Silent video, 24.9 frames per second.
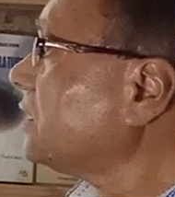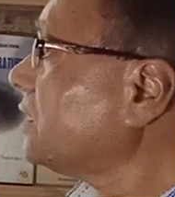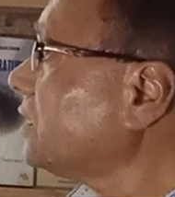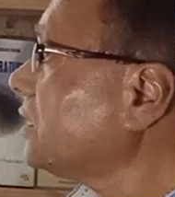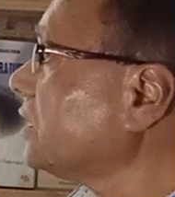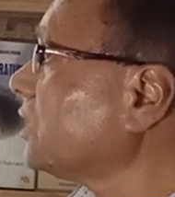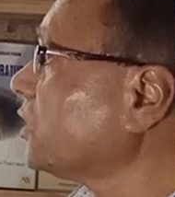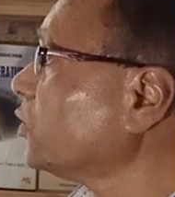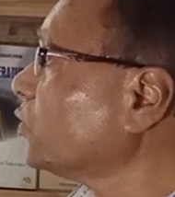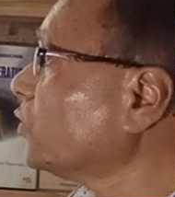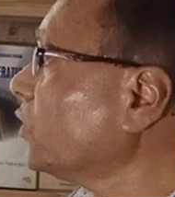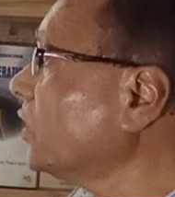
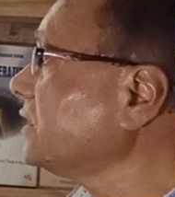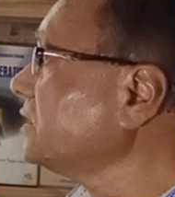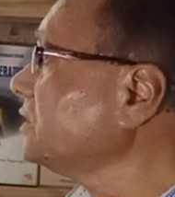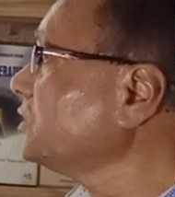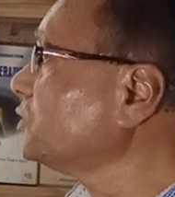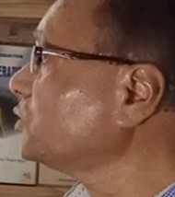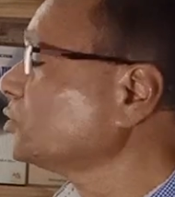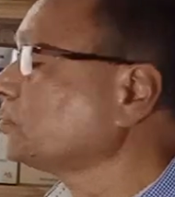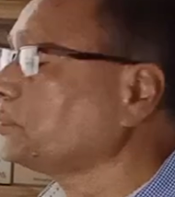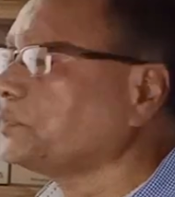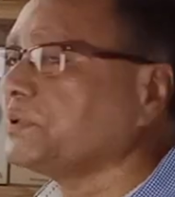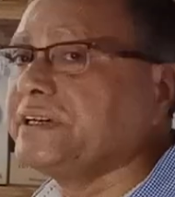a
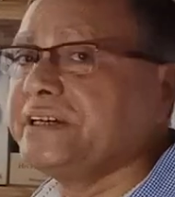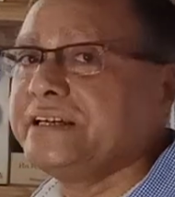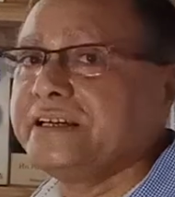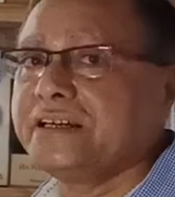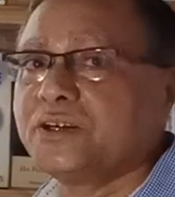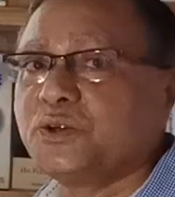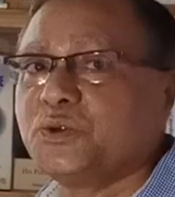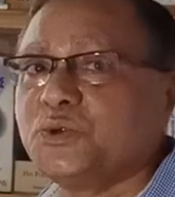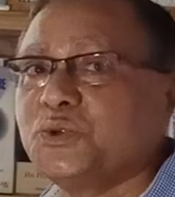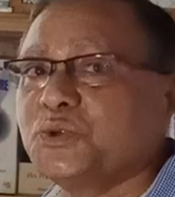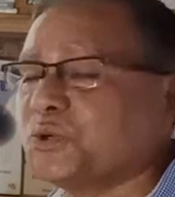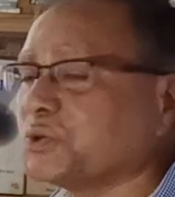1 rupee
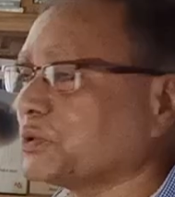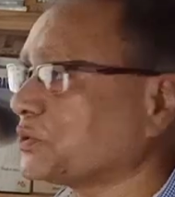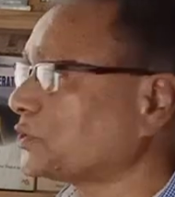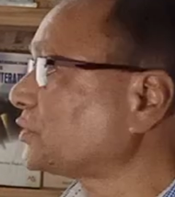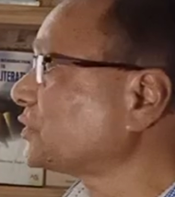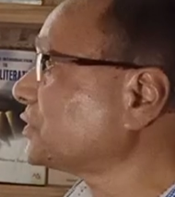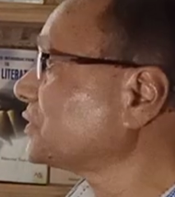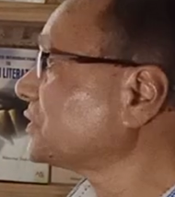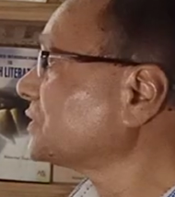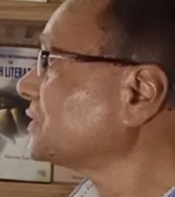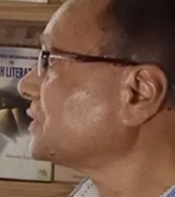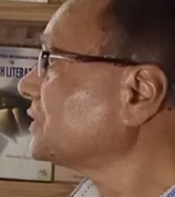note.
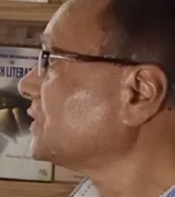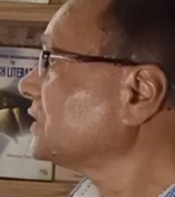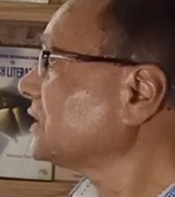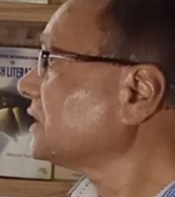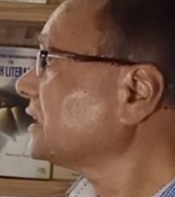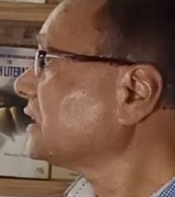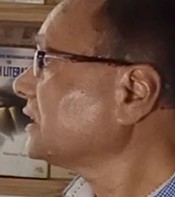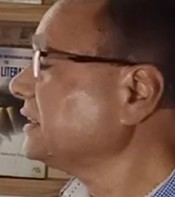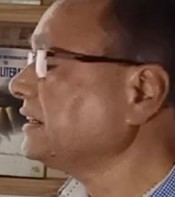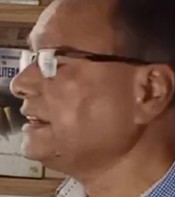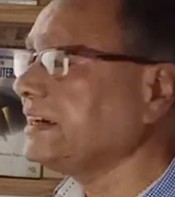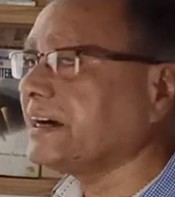
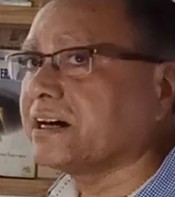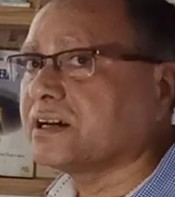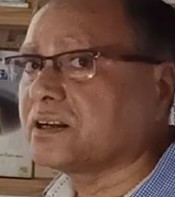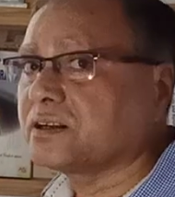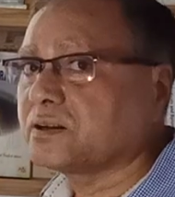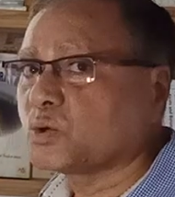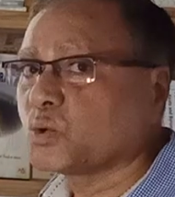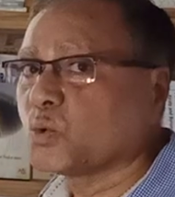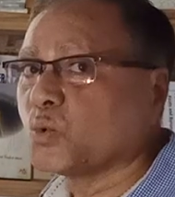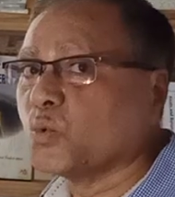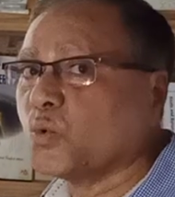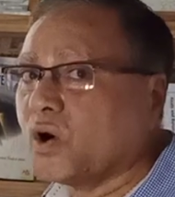
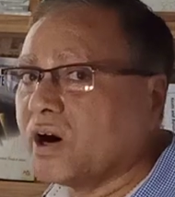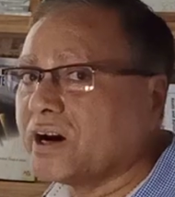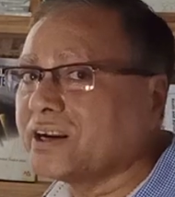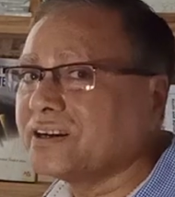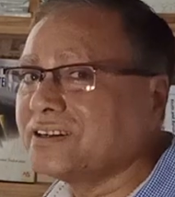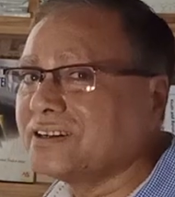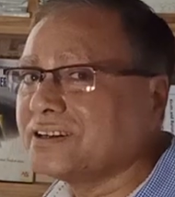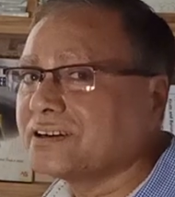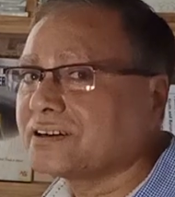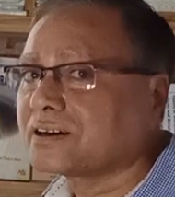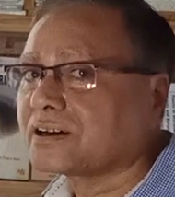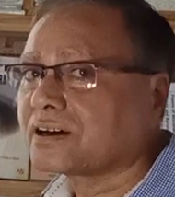Here
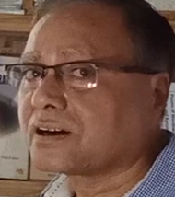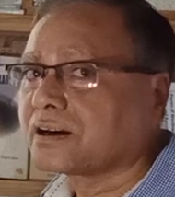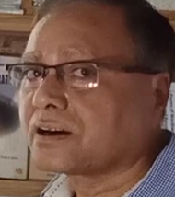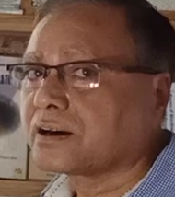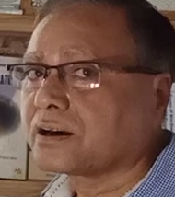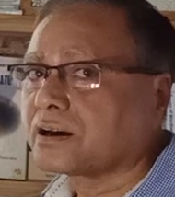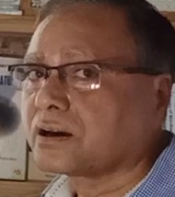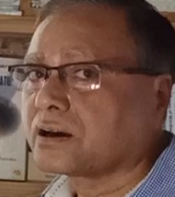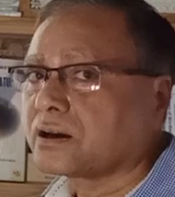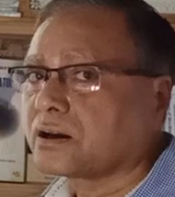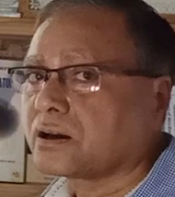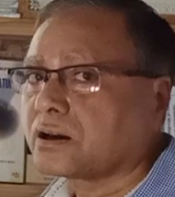1,
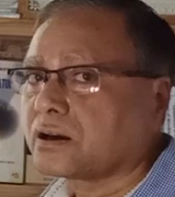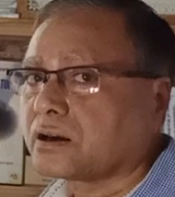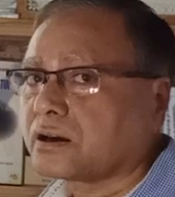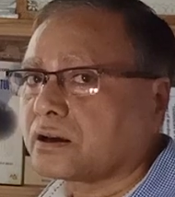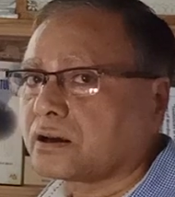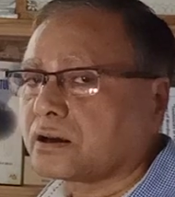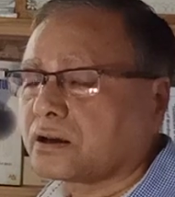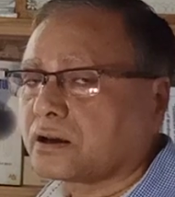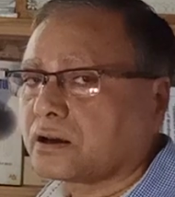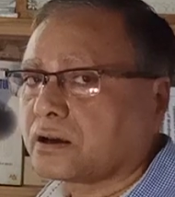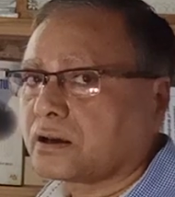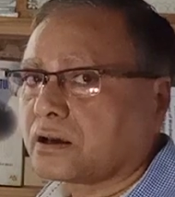
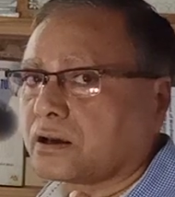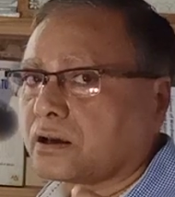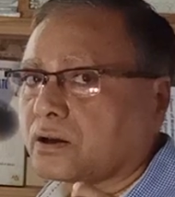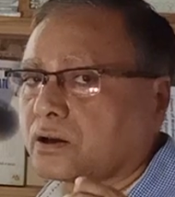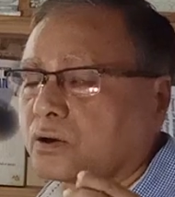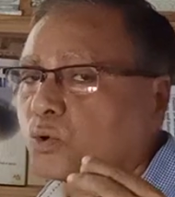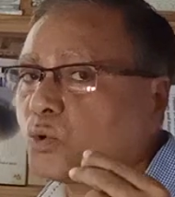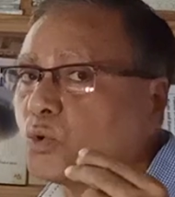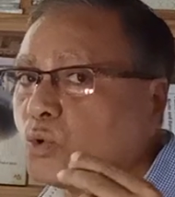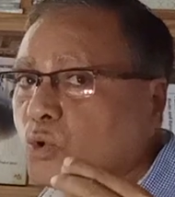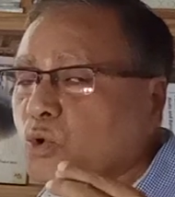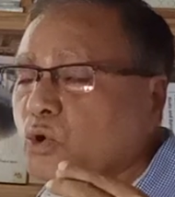
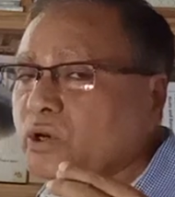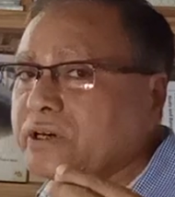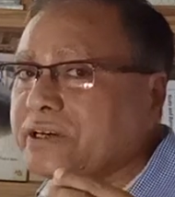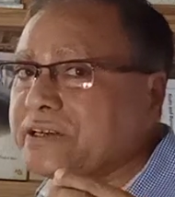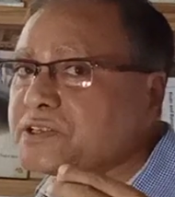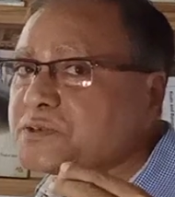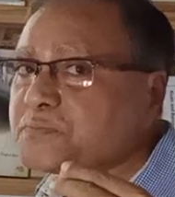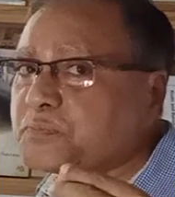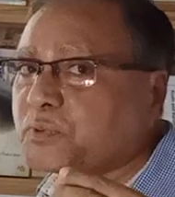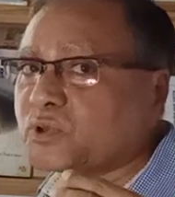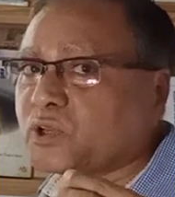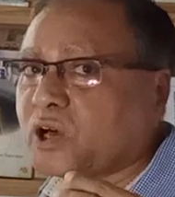O
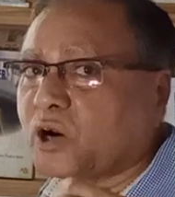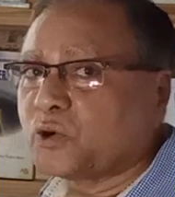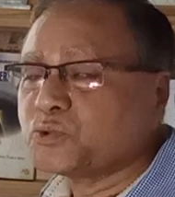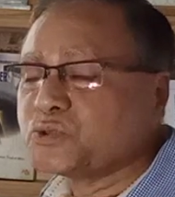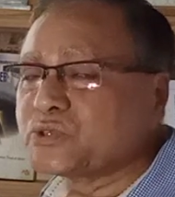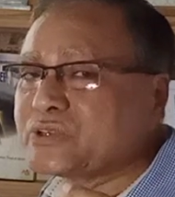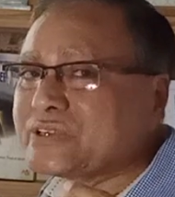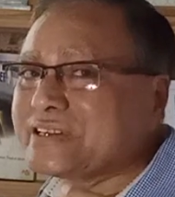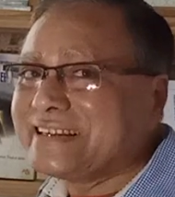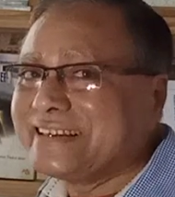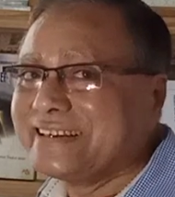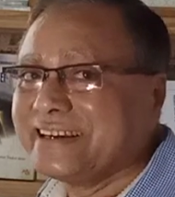is
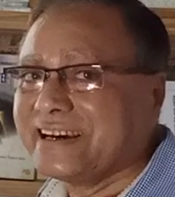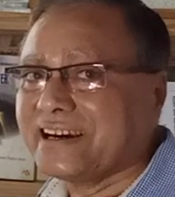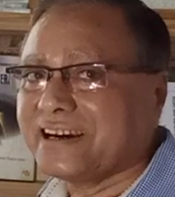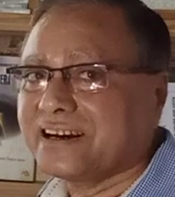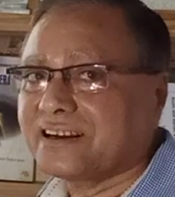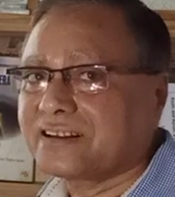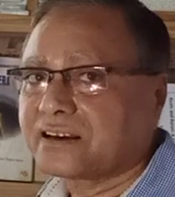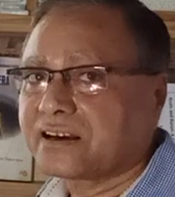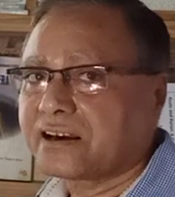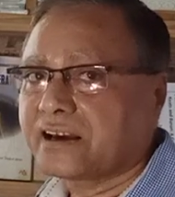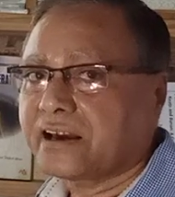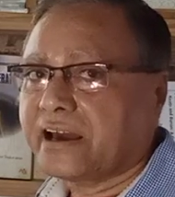pronounced
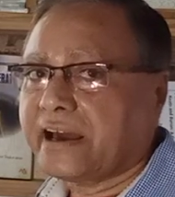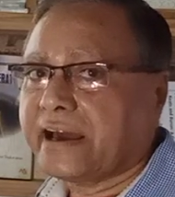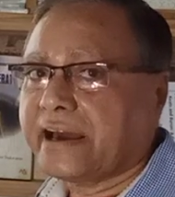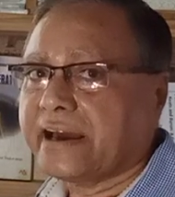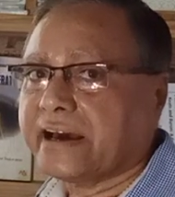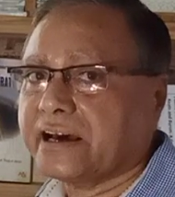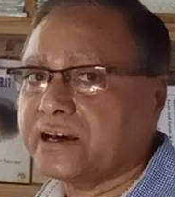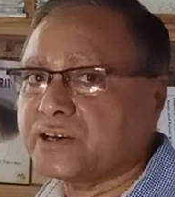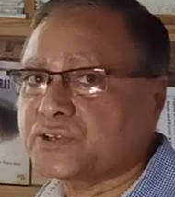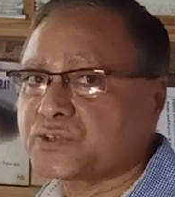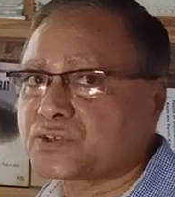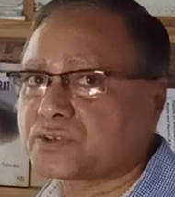here
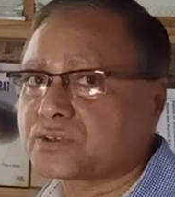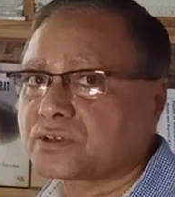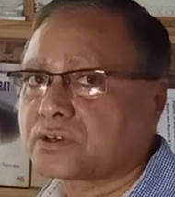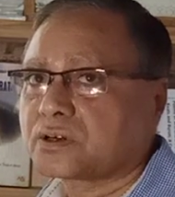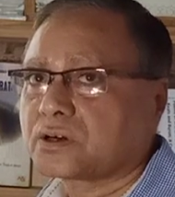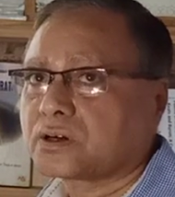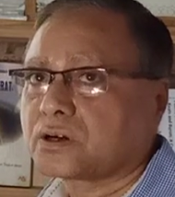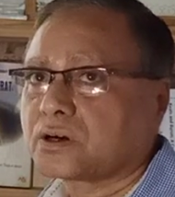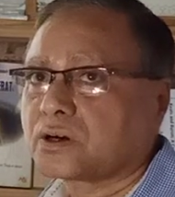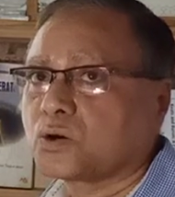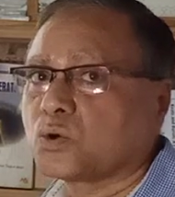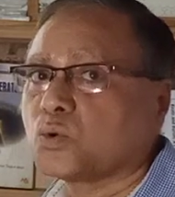as
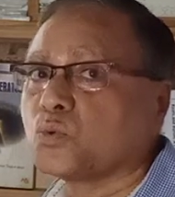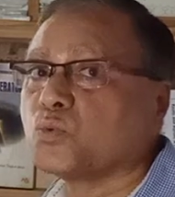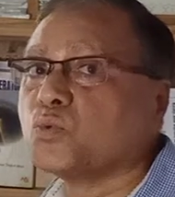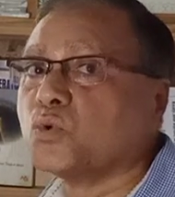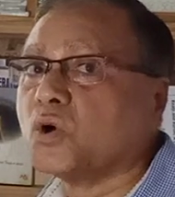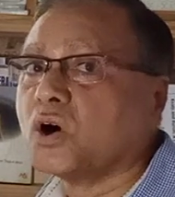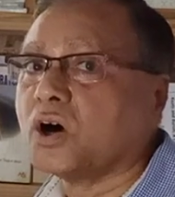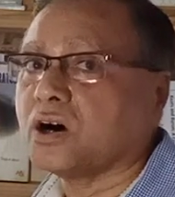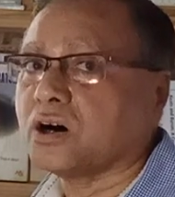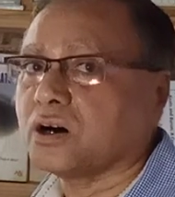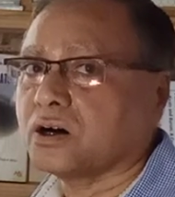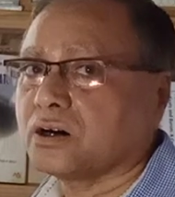
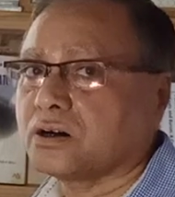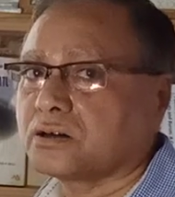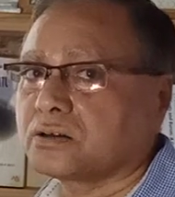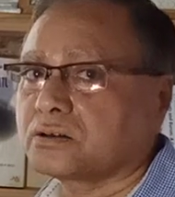V.